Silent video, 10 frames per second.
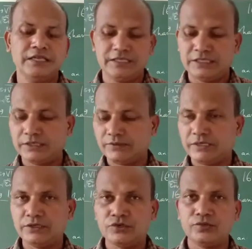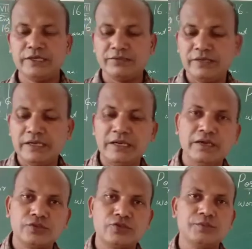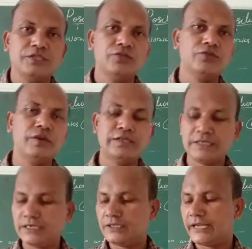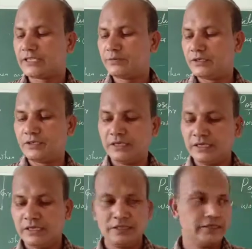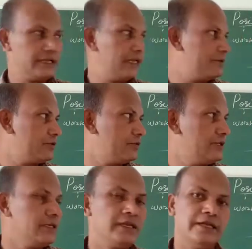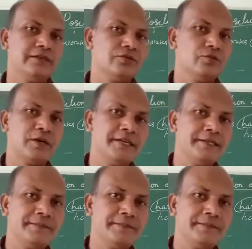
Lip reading: you will do very well. So meet you once again in the next video. And have a good day and goodbye.